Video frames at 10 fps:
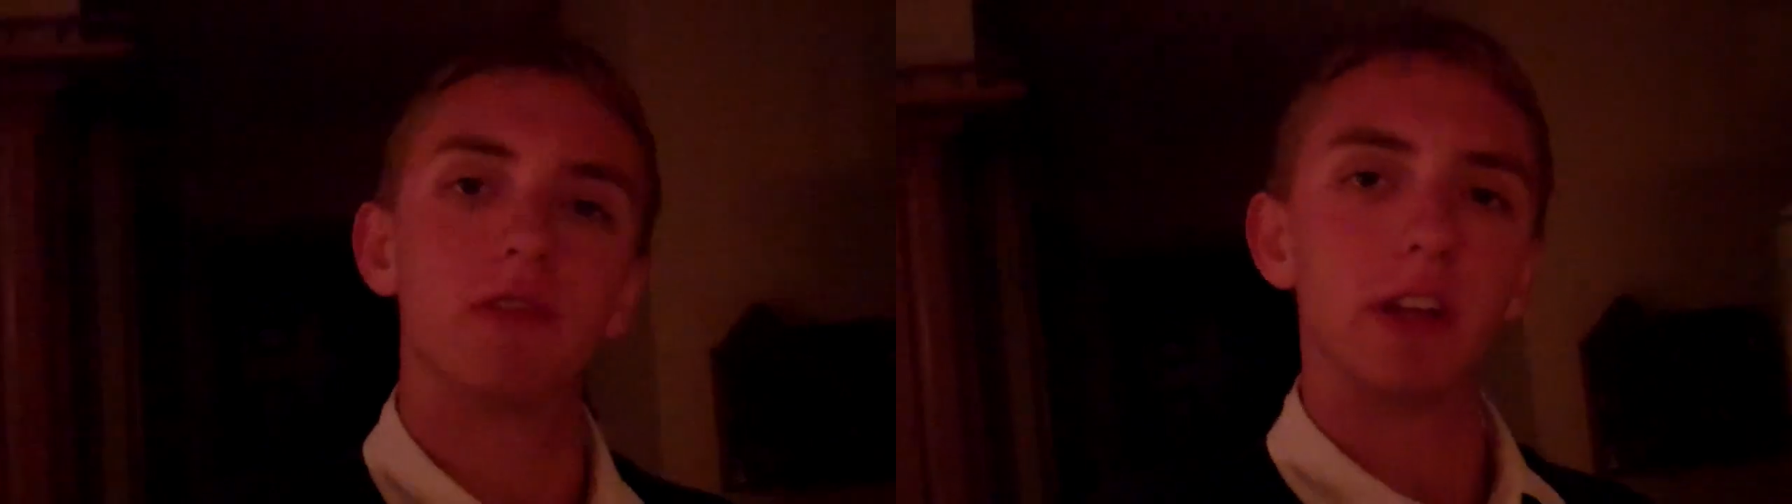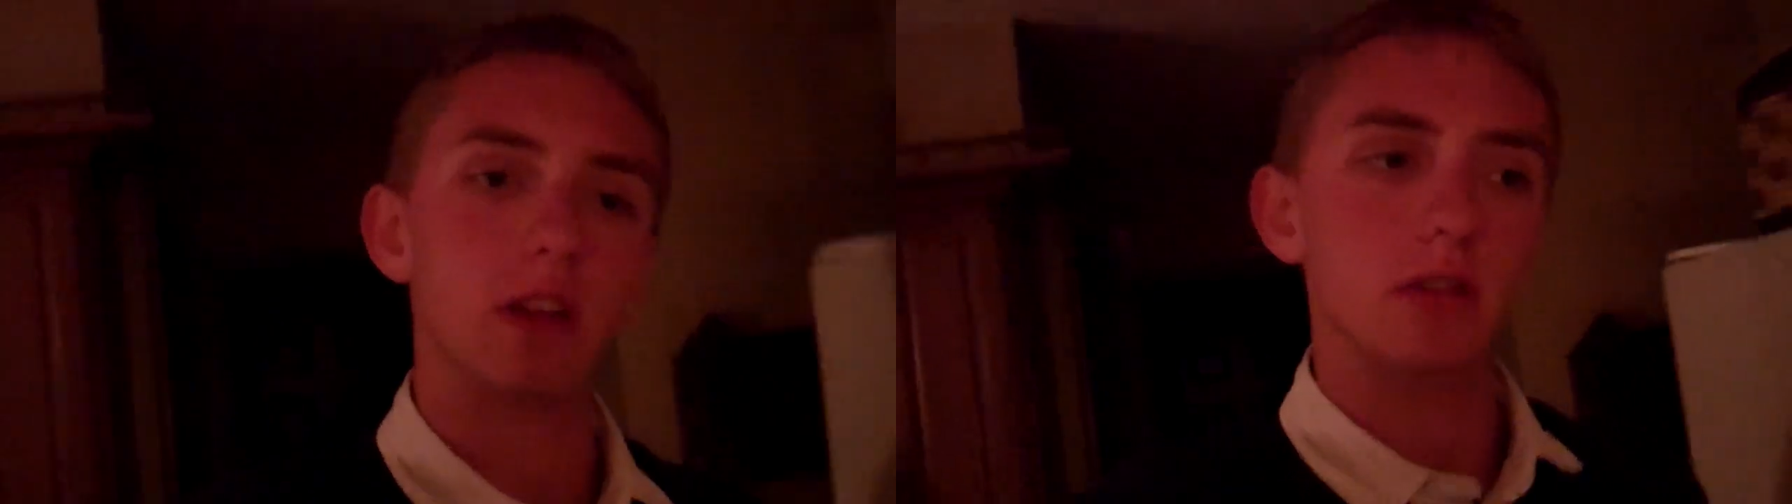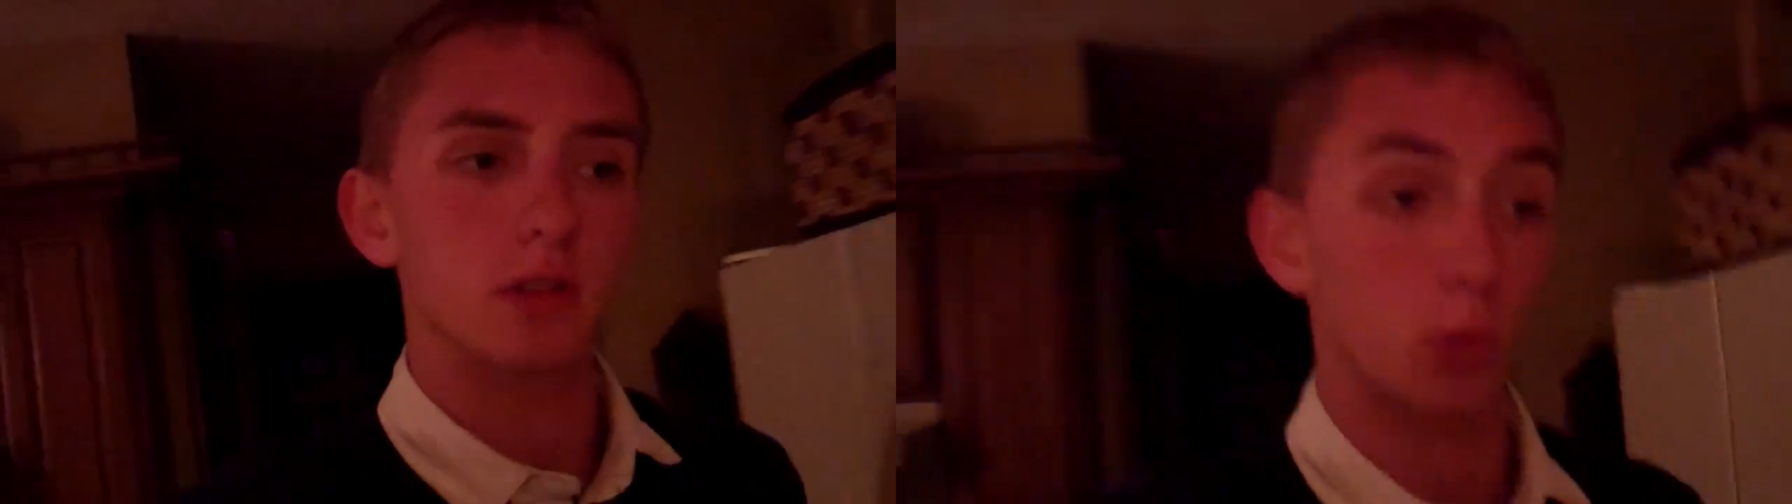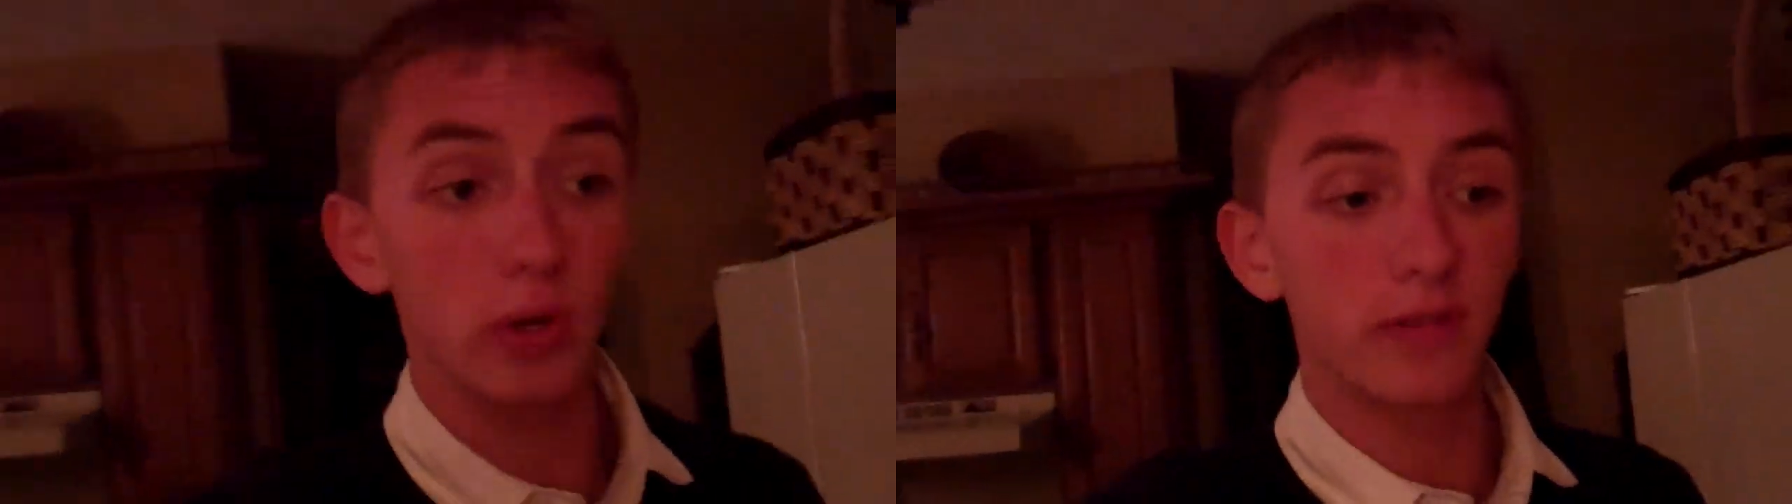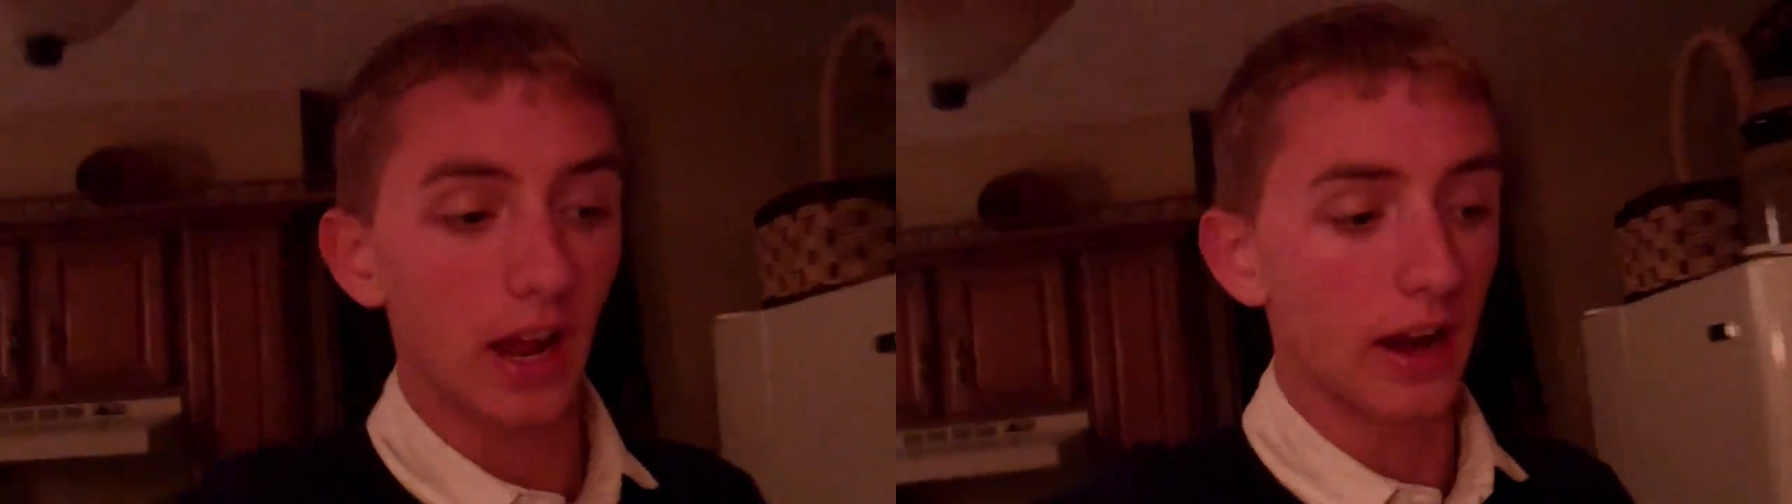videos, or
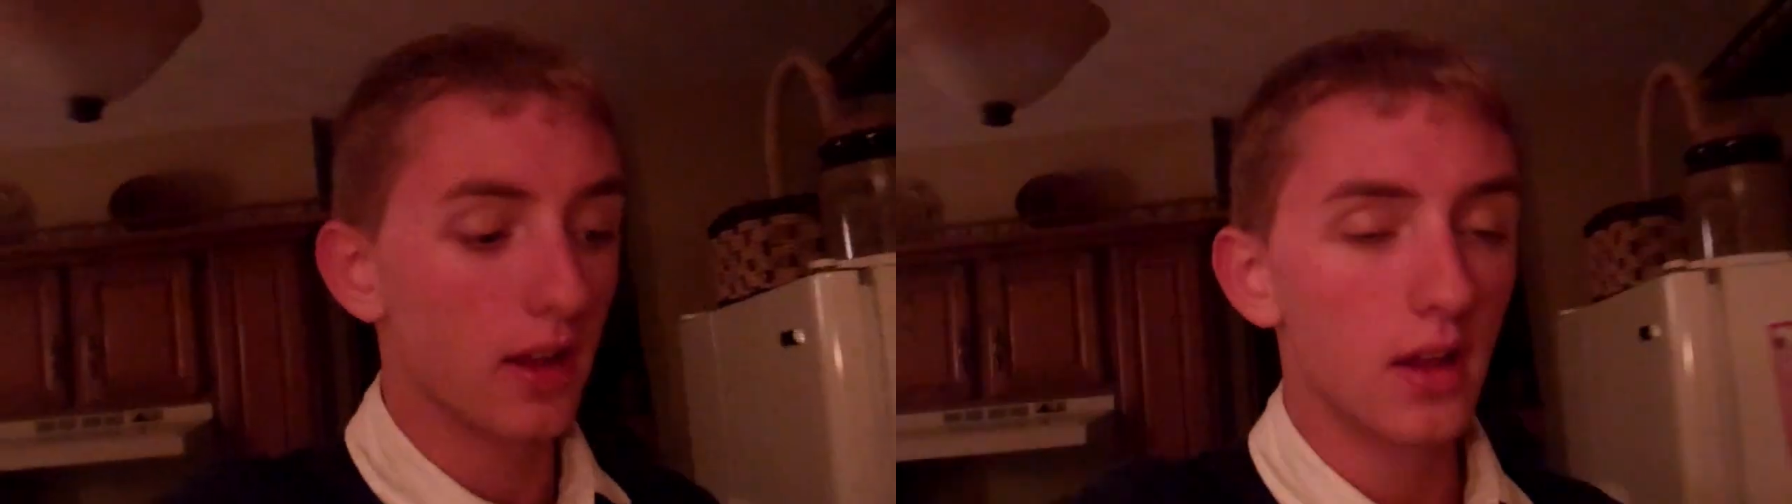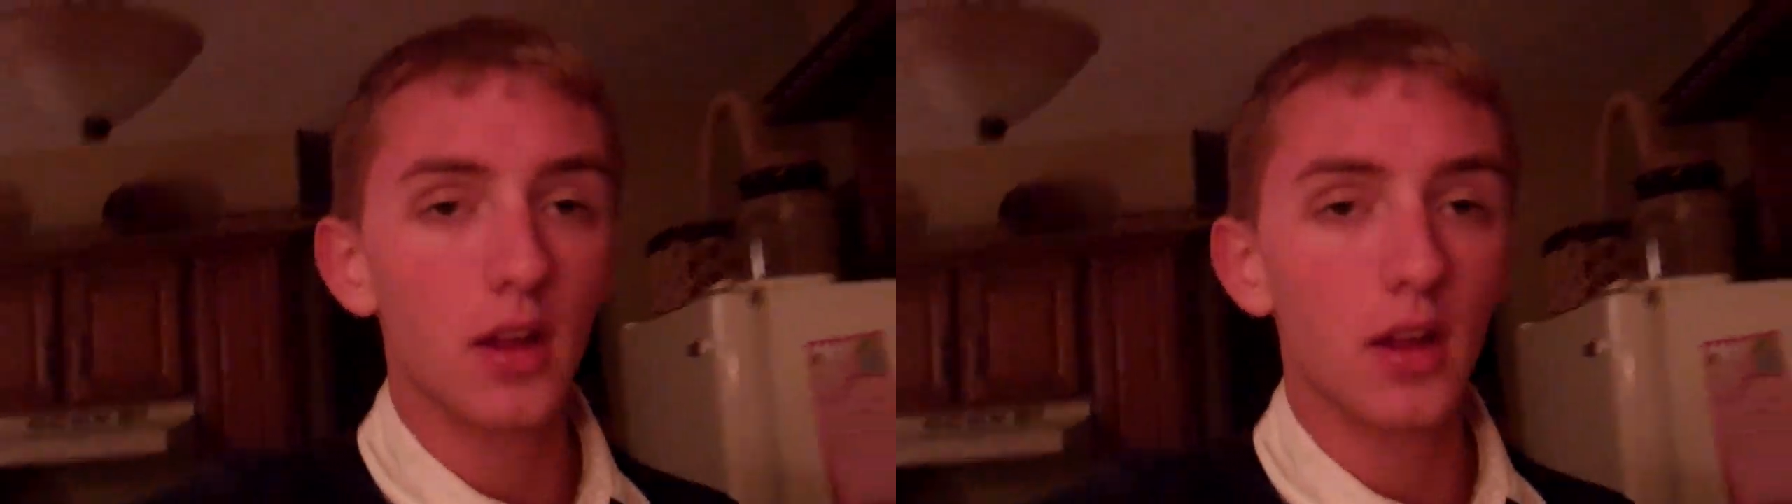we've got